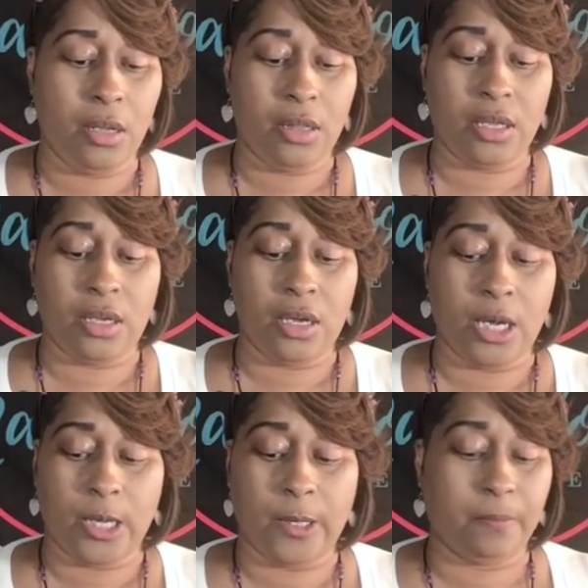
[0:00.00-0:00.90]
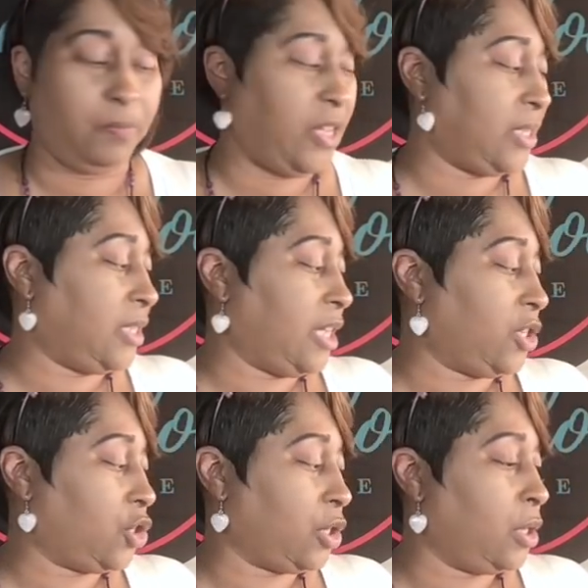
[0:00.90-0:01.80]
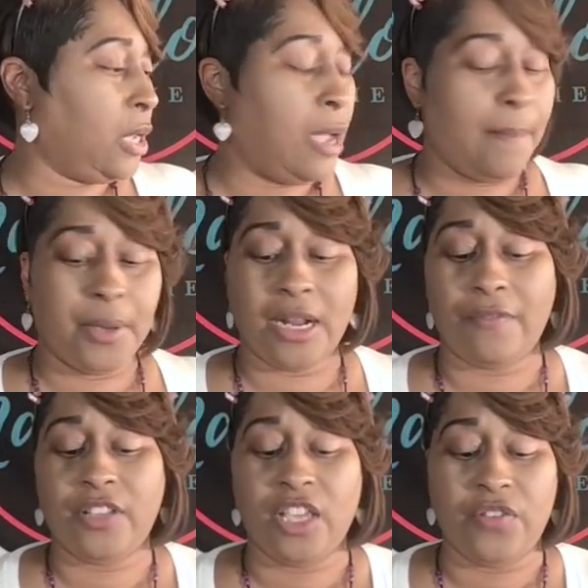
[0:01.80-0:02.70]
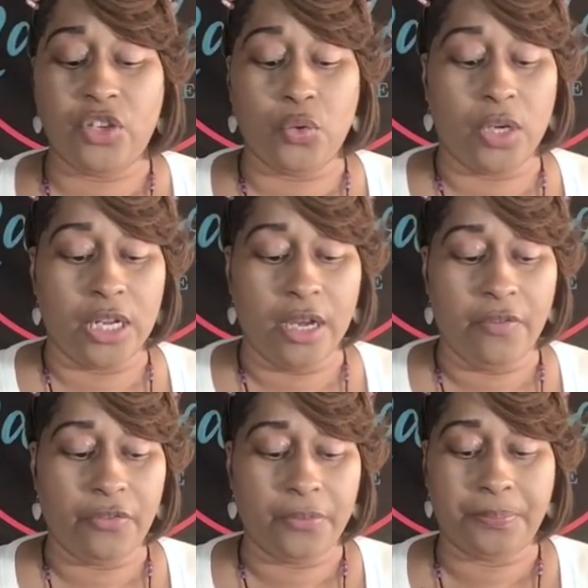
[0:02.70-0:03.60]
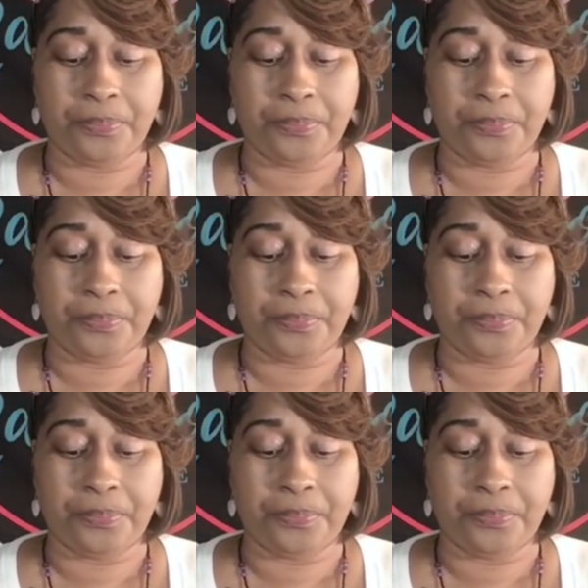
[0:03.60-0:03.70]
the extension. But I've given you enough.